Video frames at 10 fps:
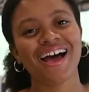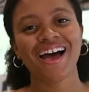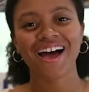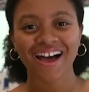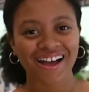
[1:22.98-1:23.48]

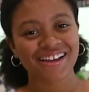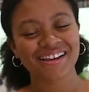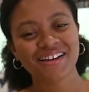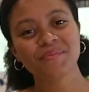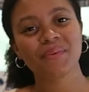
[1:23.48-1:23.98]
Hi,
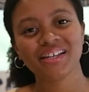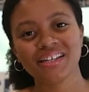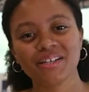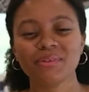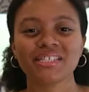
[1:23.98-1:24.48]
my name
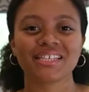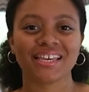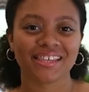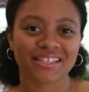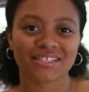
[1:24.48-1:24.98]
is
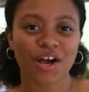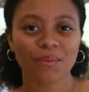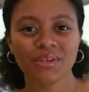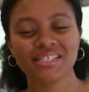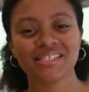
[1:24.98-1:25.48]
Haile
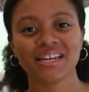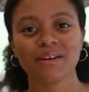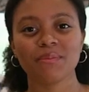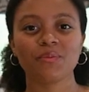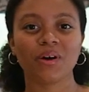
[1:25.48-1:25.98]
Thomas, and I'm a
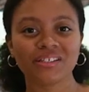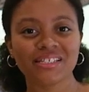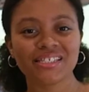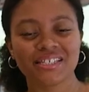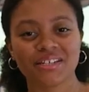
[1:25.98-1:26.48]
wellness
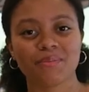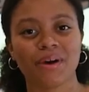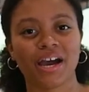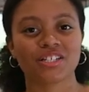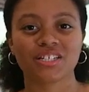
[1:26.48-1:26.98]
and
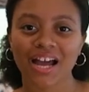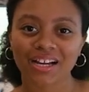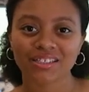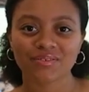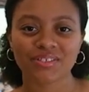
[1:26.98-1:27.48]
compassion
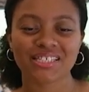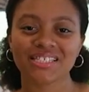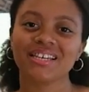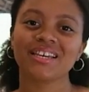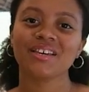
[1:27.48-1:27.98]
activist,
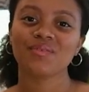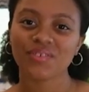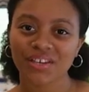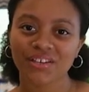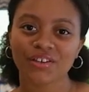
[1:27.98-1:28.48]
vegan
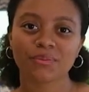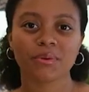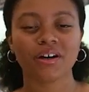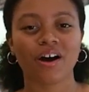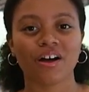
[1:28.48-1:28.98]
cookbook
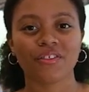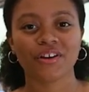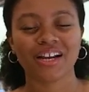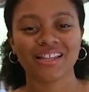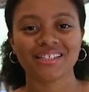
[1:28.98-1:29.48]
author,
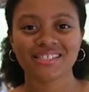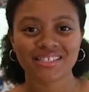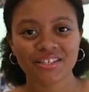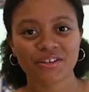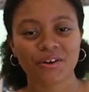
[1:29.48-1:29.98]
and the
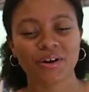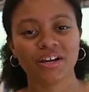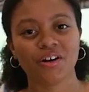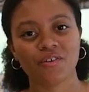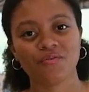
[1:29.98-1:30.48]
CEO and
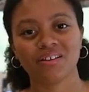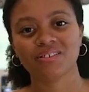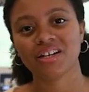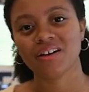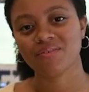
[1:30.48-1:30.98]
co-founder
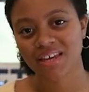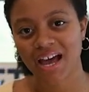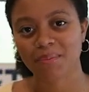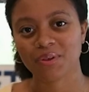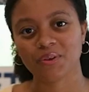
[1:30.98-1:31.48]
of the Happy
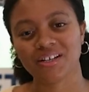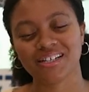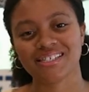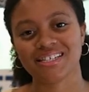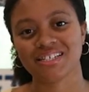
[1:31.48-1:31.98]

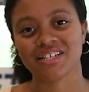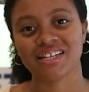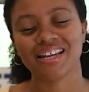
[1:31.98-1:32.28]
organization.